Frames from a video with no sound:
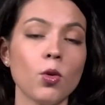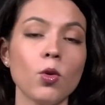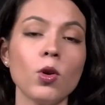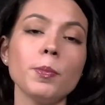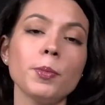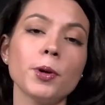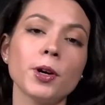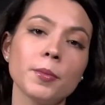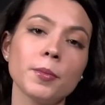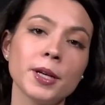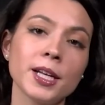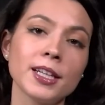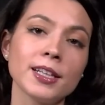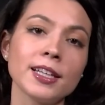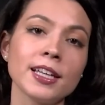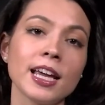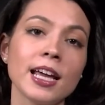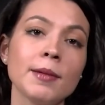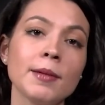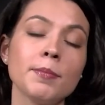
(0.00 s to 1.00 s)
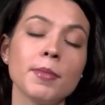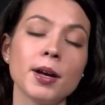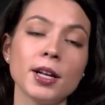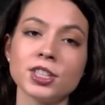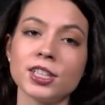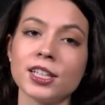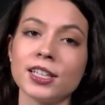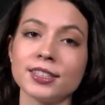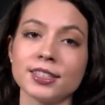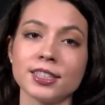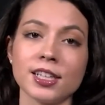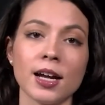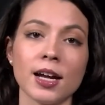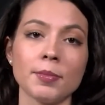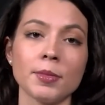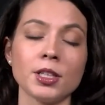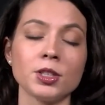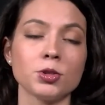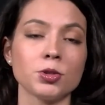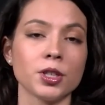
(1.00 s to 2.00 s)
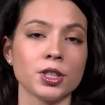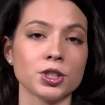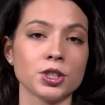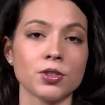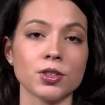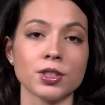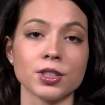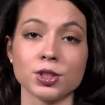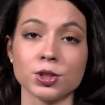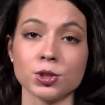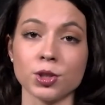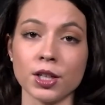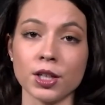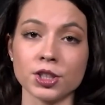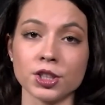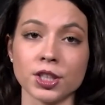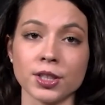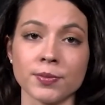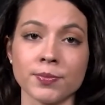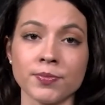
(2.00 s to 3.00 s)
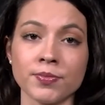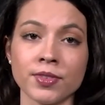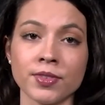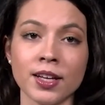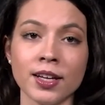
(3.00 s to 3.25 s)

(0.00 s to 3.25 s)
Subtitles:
or permanently in much less time than traditional construction.